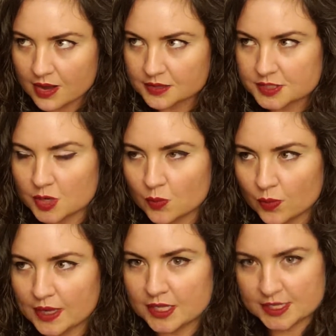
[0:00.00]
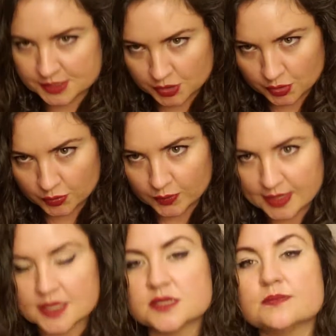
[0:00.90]
So what is you
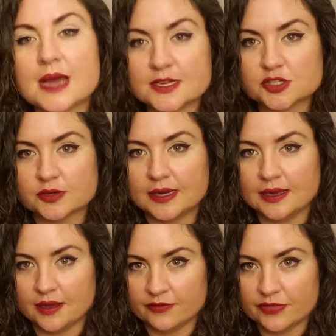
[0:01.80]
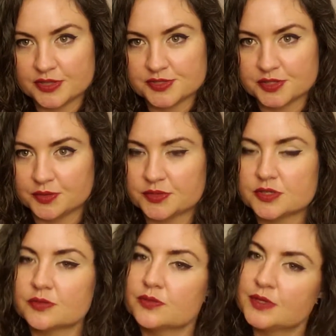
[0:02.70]
is mastery of this suit.
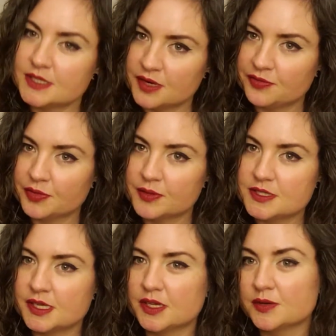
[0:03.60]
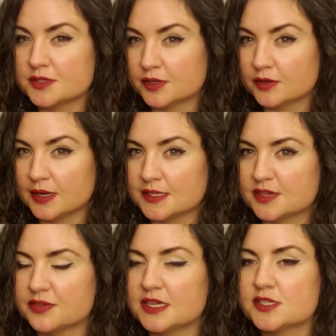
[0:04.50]
What's influencing you is the
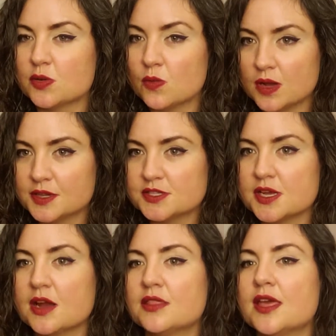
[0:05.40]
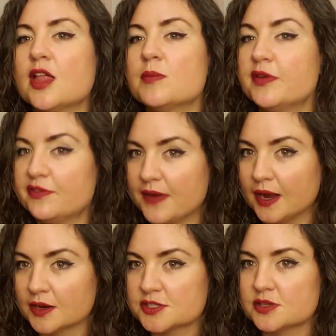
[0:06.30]
creativity. So wands are the element of
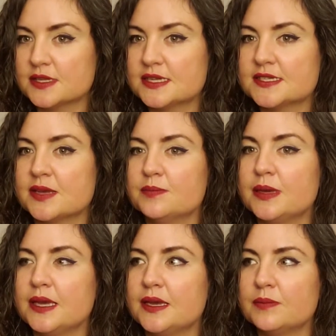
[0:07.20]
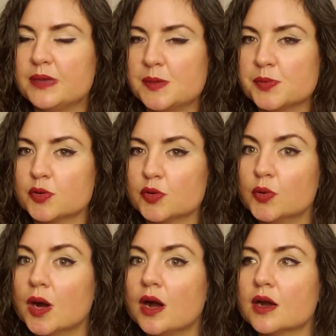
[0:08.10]
fire. So these can be people
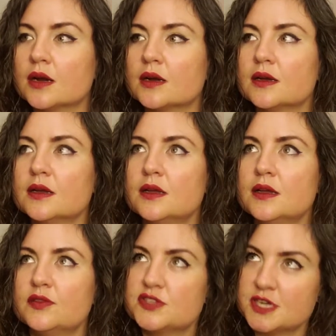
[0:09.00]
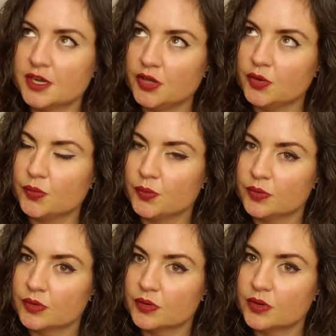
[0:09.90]
who are, if it's not you,
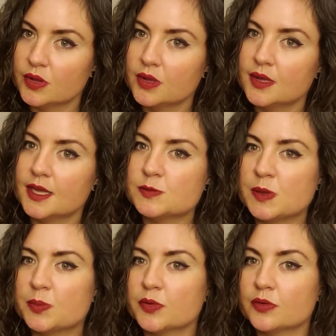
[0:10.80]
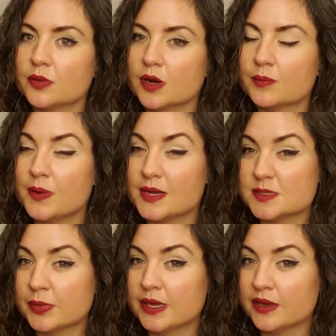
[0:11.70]
it's people who are
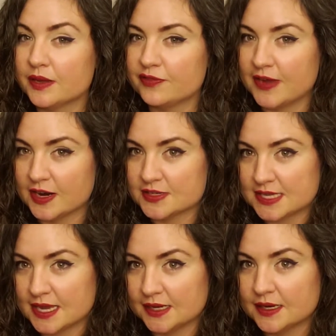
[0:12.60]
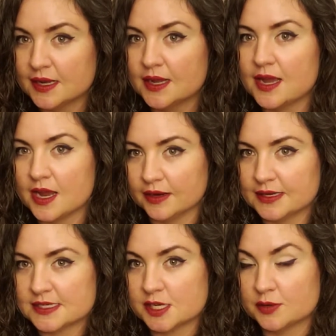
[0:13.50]
possibly a fire sign,
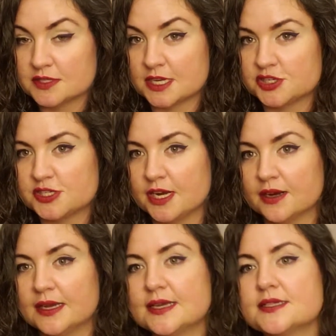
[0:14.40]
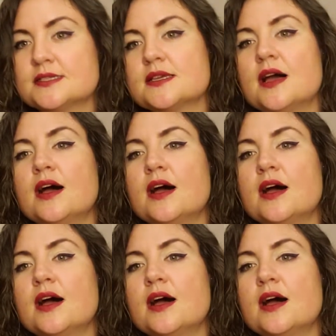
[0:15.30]
Aries, Leo, or Sagittarius.